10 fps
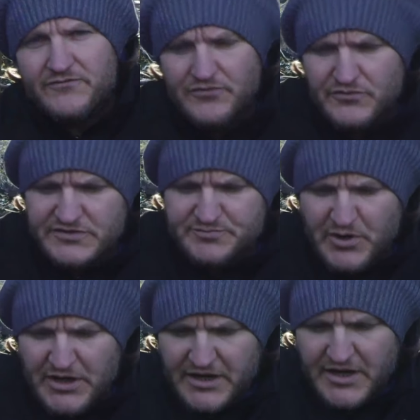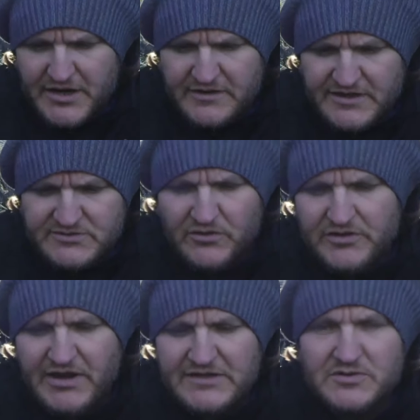through the spring. This one
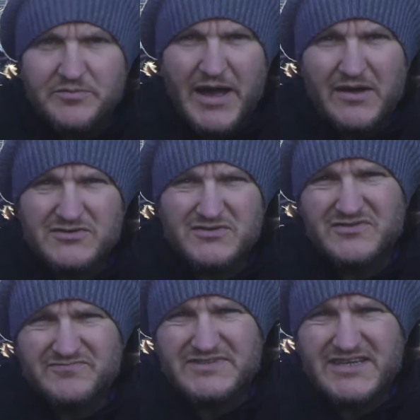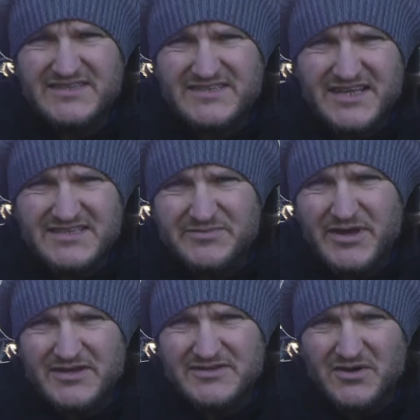they get to about sort of 60
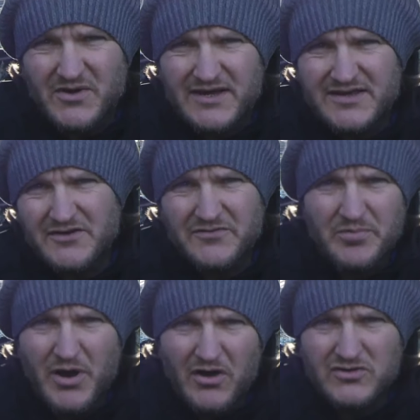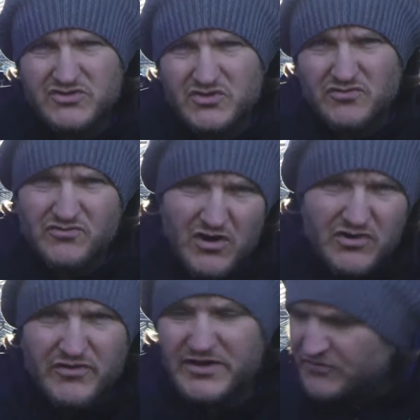centimetres, so ideal for pots or
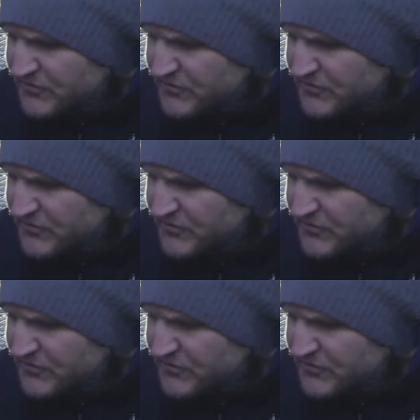rockeries